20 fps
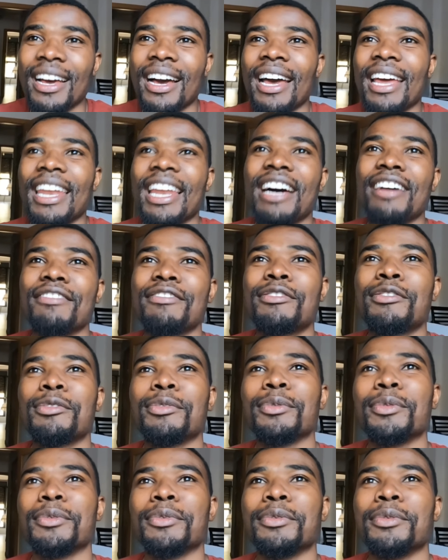I love
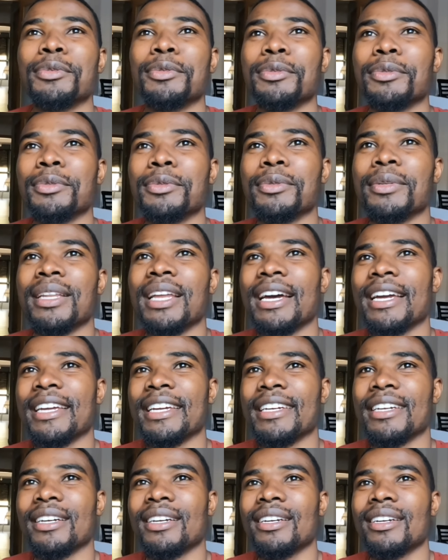to
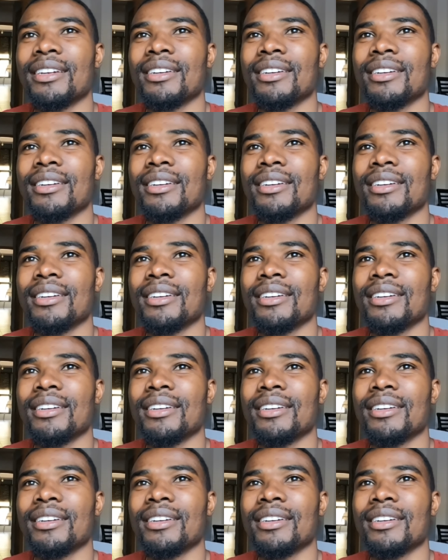like